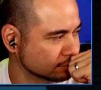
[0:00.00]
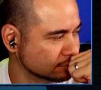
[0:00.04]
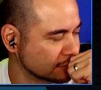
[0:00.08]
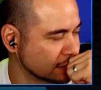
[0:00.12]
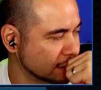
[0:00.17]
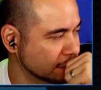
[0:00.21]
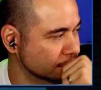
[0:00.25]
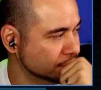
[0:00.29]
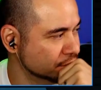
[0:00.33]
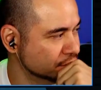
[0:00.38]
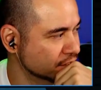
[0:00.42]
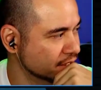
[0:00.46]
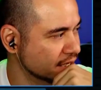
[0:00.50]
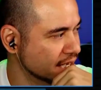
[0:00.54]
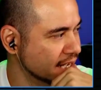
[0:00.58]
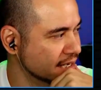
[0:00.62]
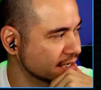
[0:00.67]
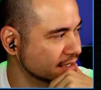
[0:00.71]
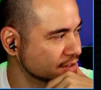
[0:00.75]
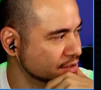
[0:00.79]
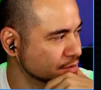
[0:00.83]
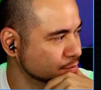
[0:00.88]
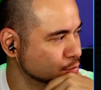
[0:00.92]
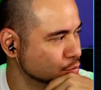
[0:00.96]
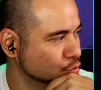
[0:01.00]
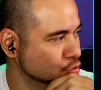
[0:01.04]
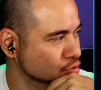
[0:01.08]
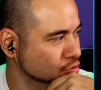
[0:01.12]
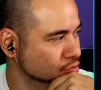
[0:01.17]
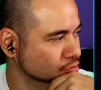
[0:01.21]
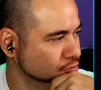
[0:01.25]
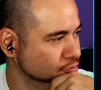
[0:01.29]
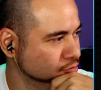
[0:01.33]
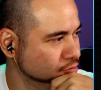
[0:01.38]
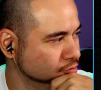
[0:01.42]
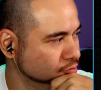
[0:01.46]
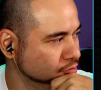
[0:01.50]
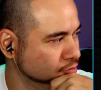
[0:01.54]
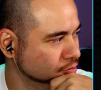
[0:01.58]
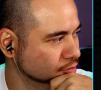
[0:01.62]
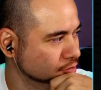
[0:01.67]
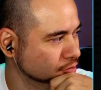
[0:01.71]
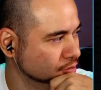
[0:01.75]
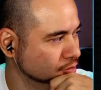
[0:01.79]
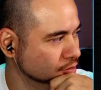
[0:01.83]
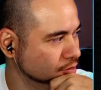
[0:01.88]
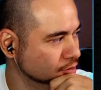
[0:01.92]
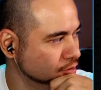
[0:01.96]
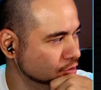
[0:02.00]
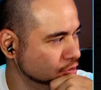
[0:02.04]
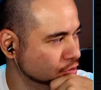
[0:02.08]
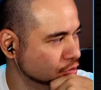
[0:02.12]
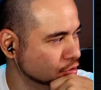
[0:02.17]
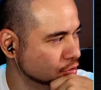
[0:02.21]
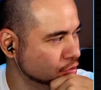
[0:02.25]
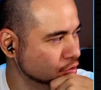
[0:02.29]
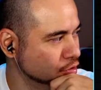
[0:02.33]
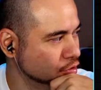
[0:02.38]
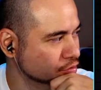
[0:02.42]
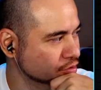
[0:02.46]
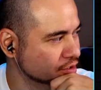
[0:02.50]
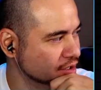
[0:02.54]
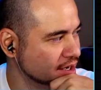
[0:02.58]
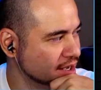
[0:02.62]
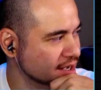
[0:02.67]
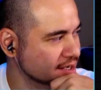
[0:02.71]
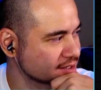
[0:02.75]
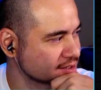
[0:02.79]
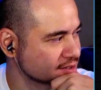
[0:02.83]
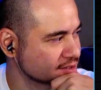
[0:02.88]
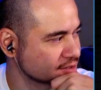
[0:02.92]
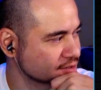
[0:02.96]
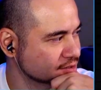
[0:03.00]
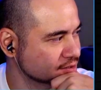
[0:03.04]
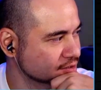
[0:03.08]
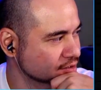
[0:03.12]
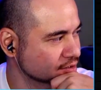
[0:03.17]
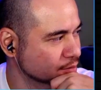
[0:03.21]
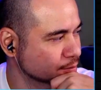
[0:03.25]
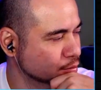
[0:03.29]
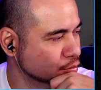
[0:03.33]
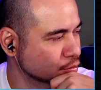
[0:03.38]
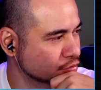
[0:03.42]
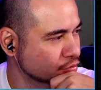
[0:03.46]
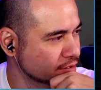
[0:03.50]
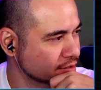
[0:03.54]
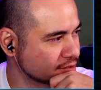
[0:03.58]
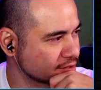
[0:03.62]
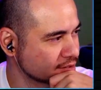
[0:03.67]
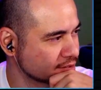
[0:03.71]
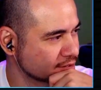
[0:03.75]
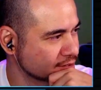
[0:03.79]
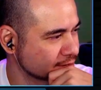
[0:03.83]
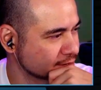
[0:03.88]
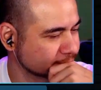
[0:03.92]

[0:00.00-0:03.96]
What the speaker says: Okay, so adding some more. Going along the lines. Laborious.